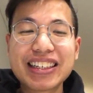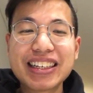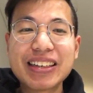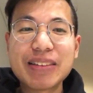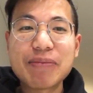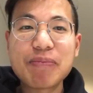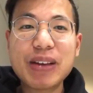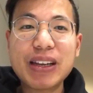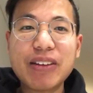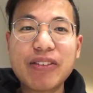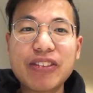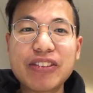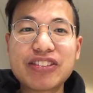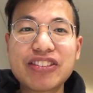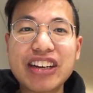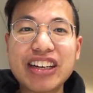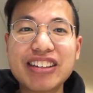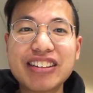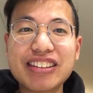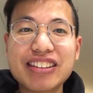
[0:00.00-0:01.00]
meet up with
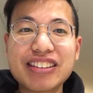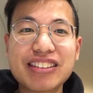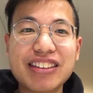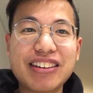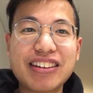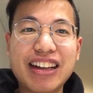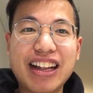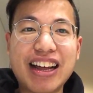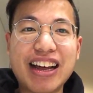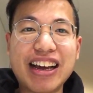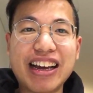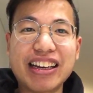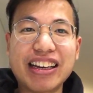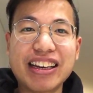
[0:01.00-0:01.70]
strangers online.